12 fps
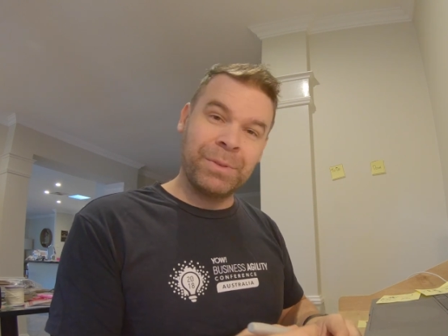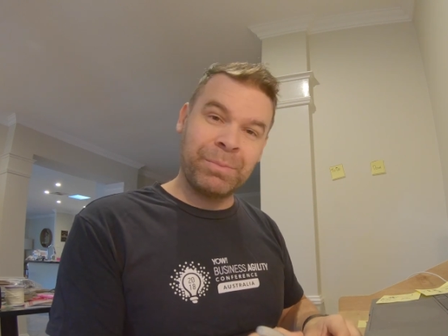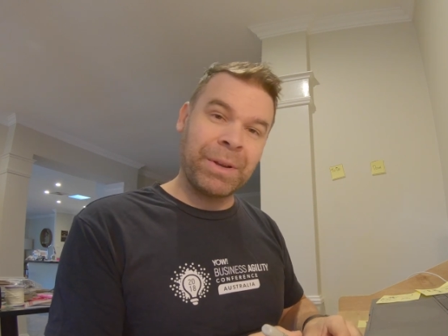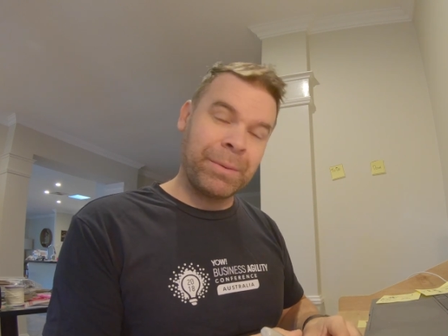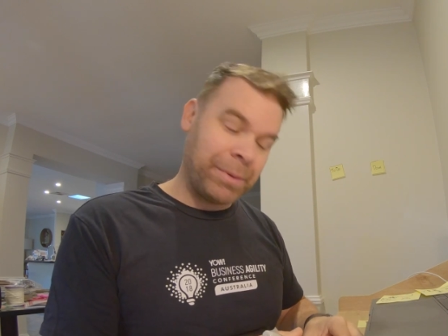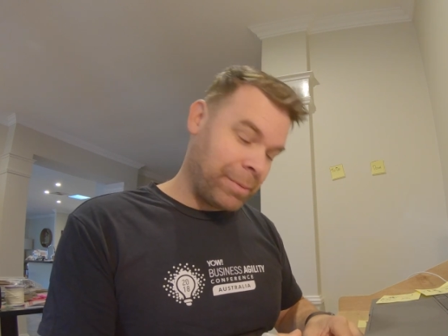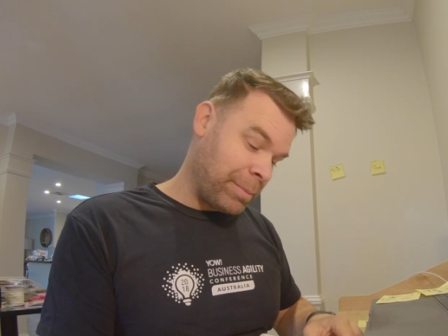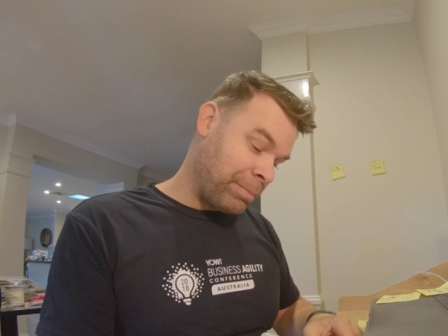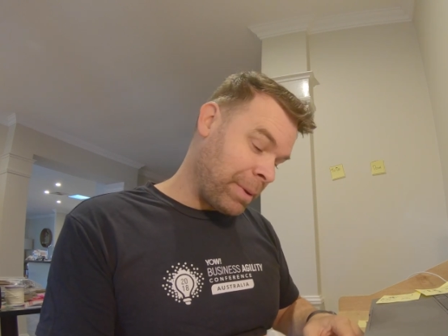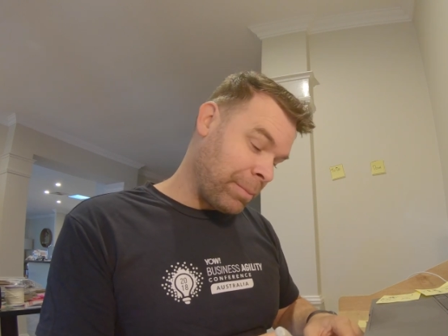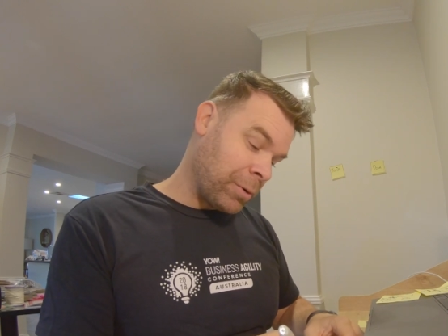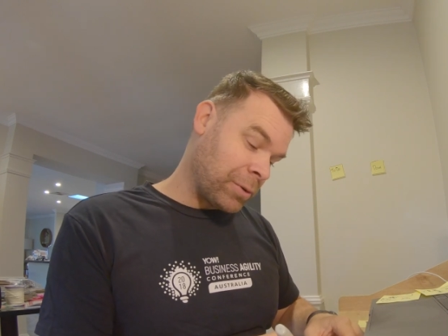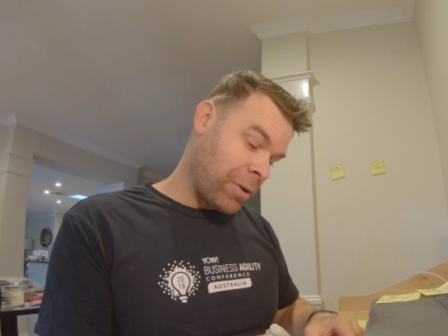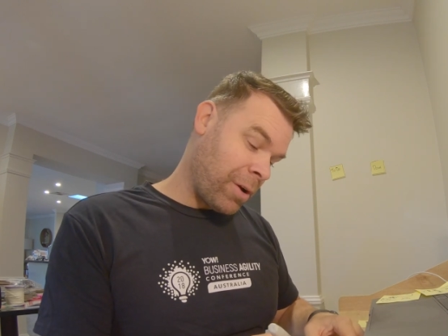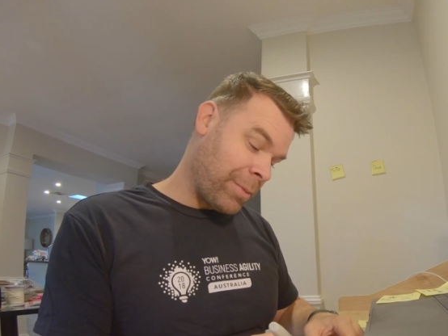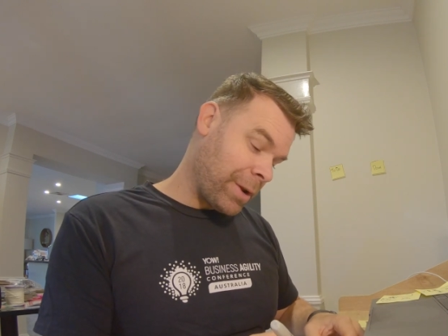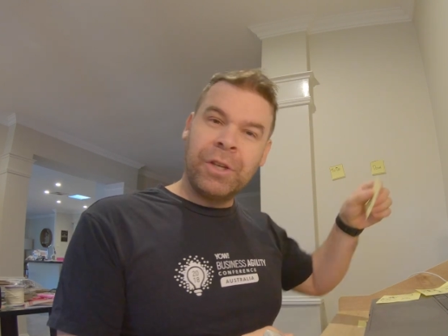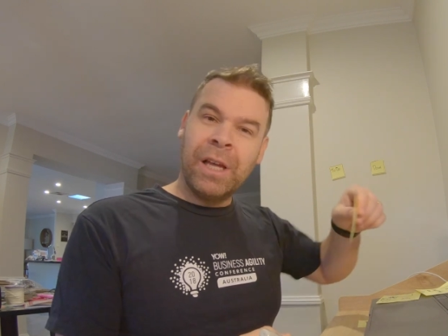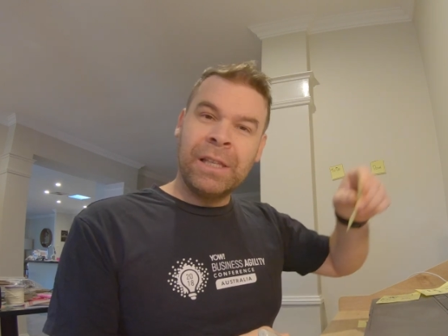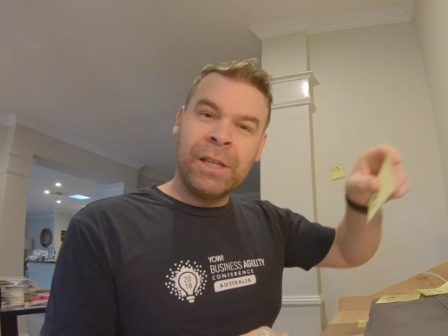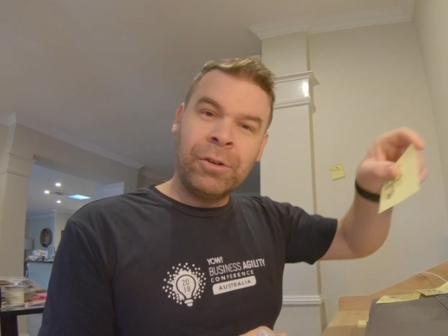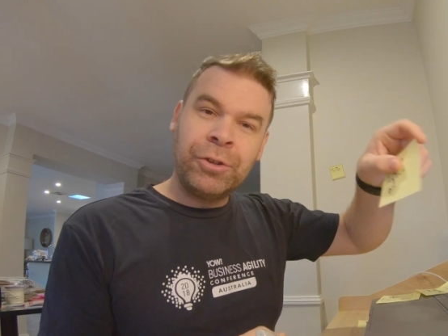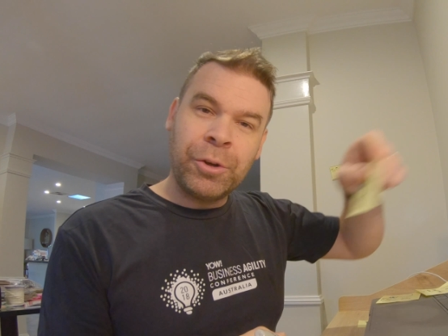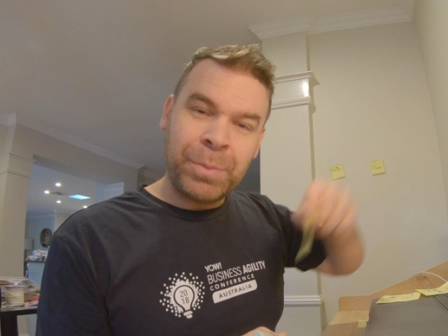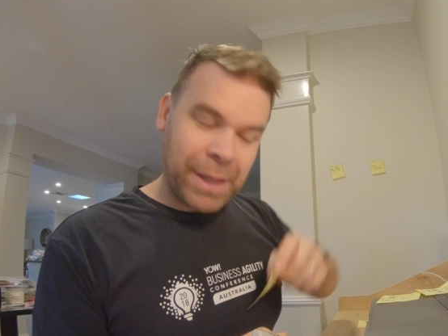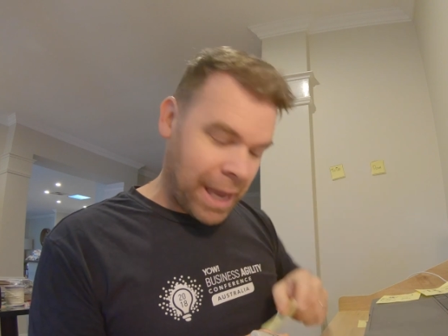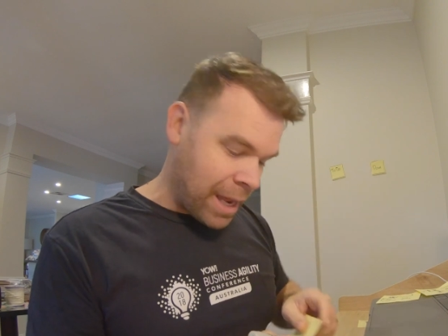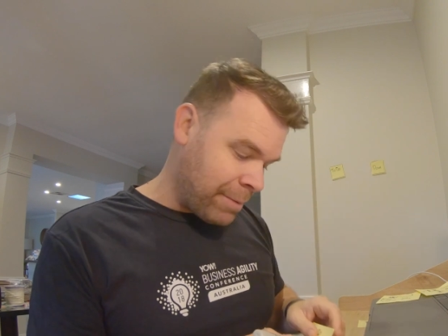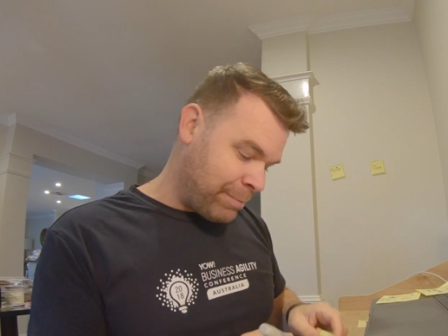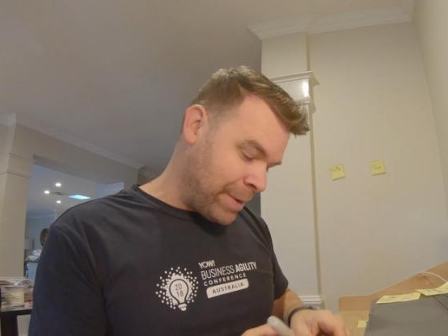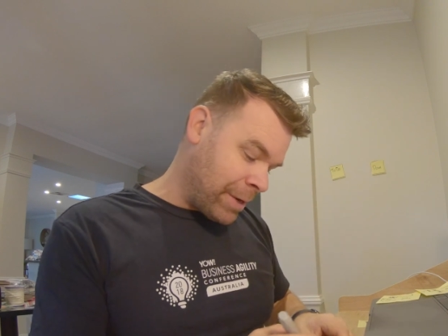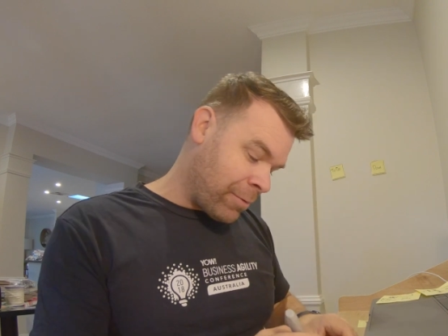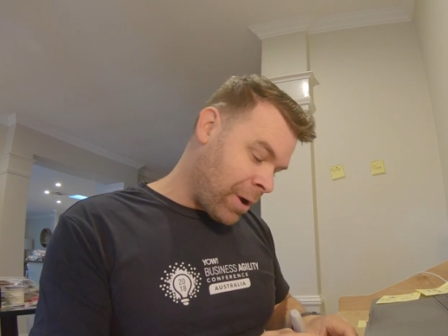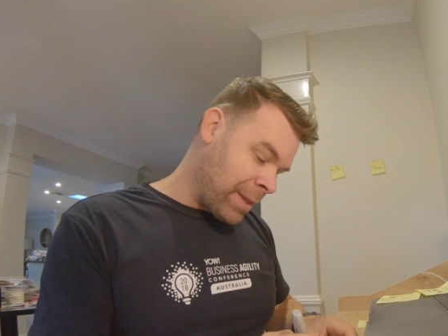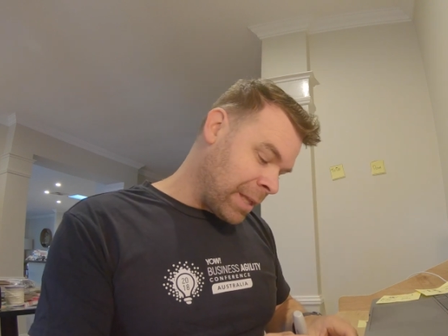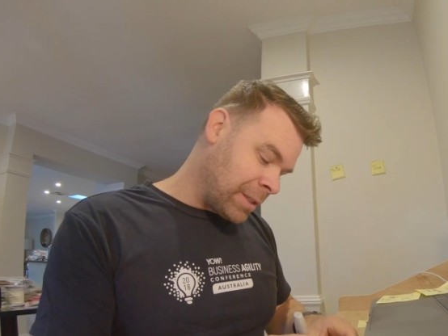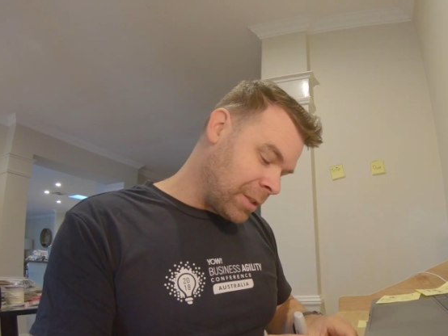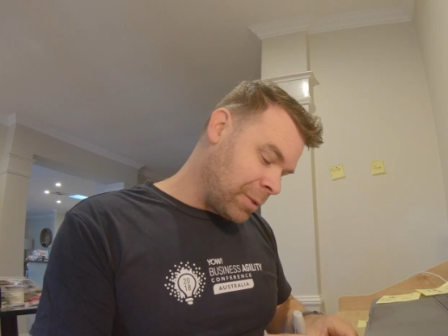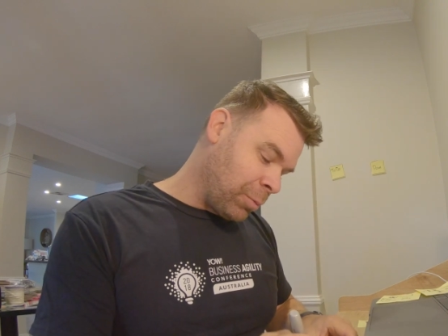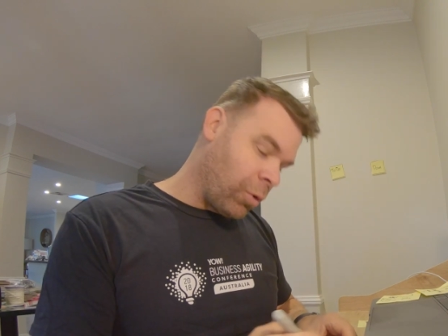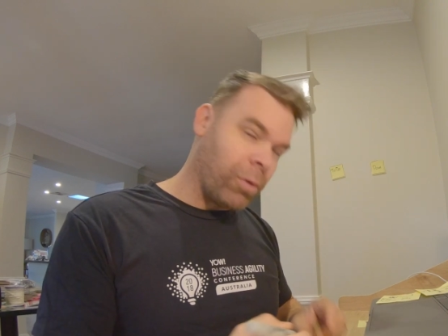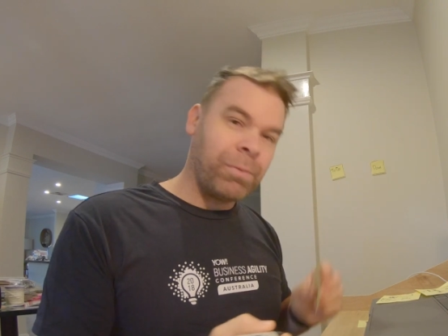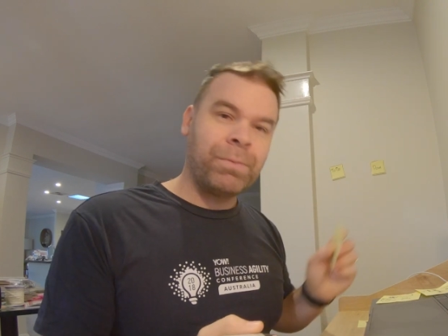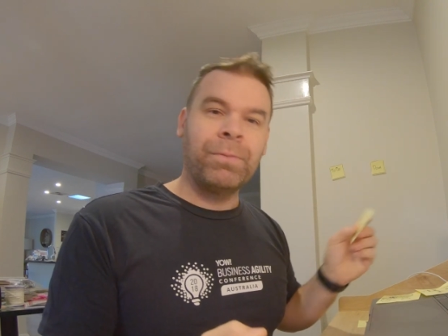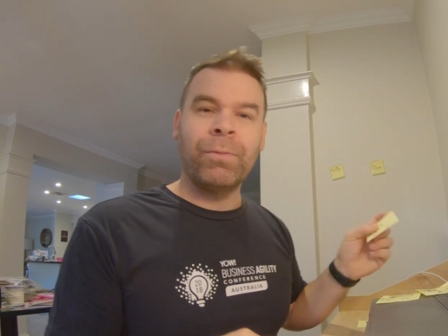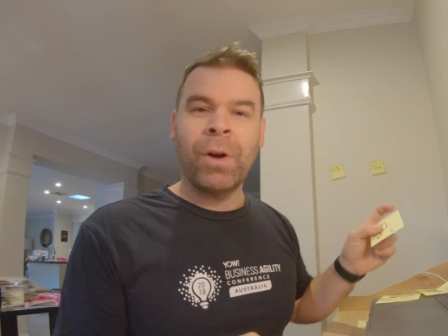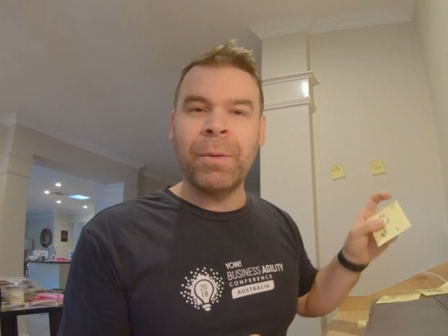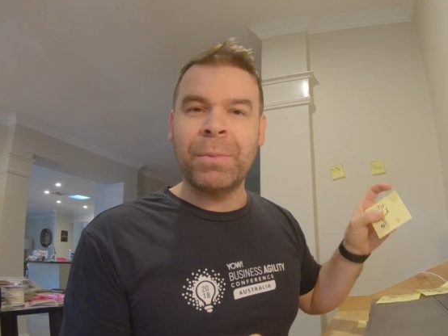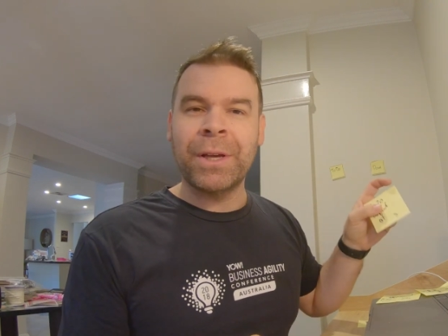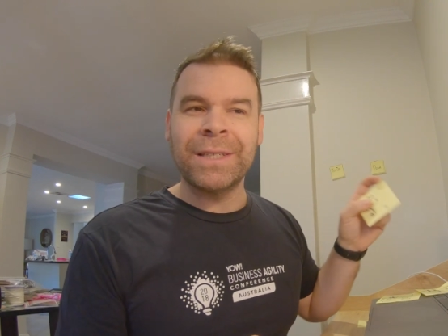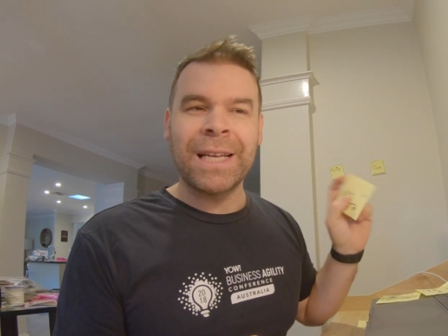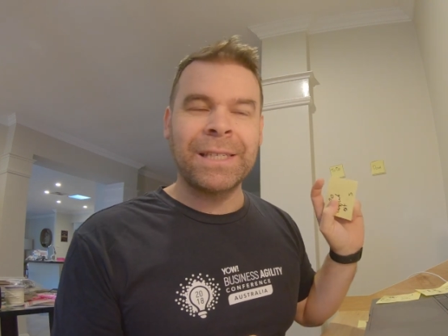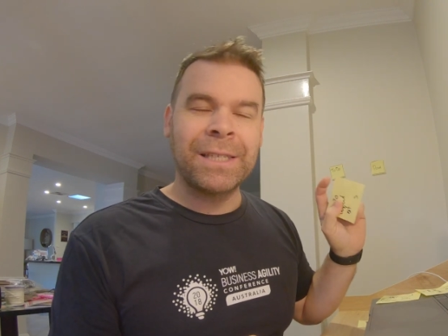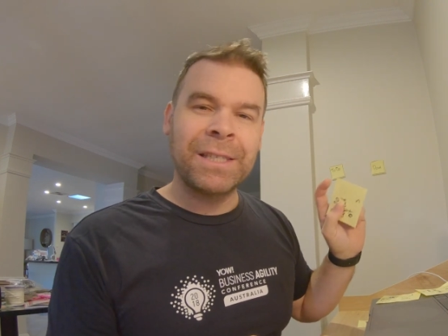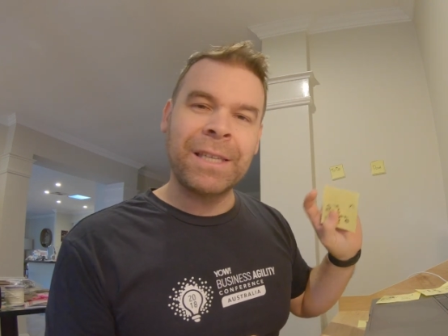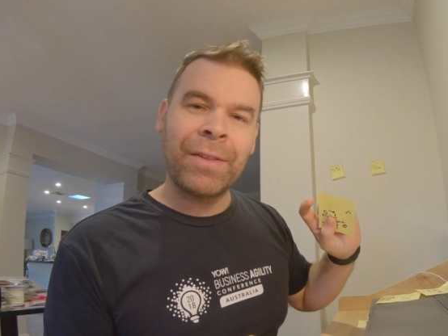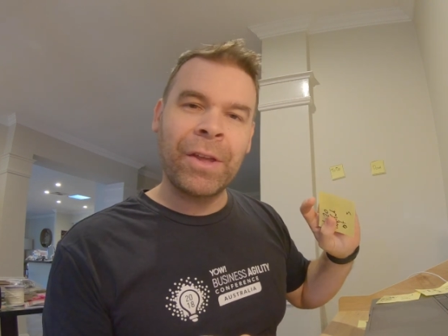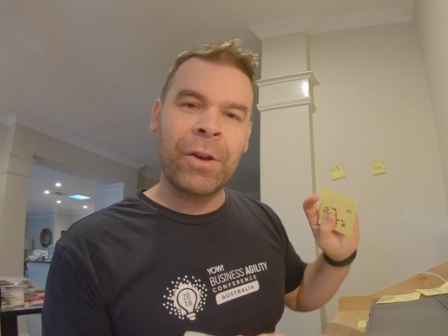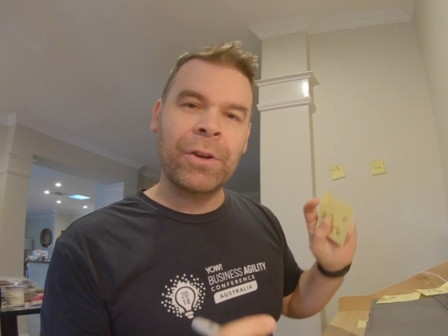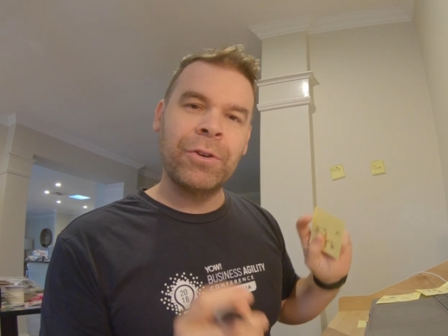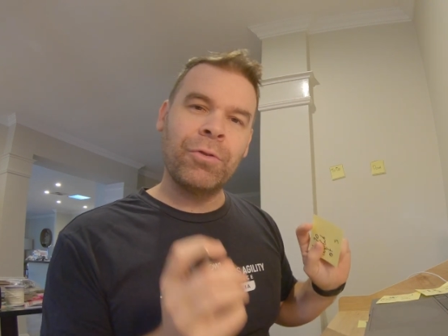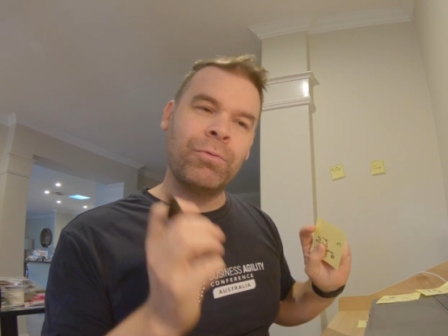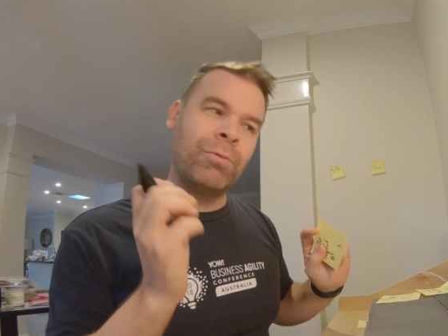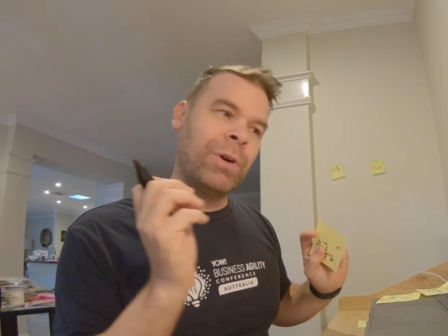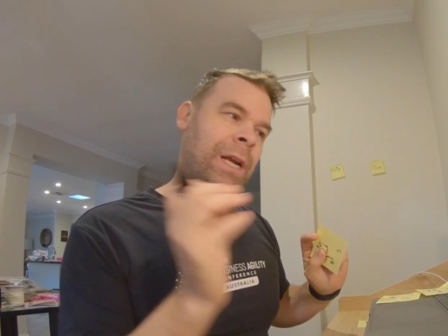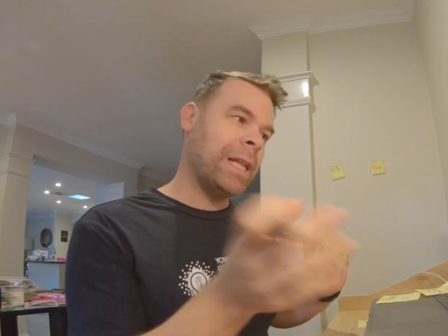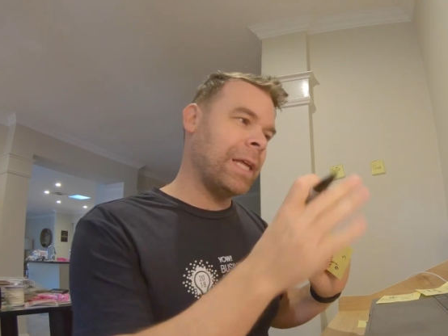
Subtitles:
Spend a little bit more time on it. A little duplicated bit, right? That's a small, right? Because that's just something I can do really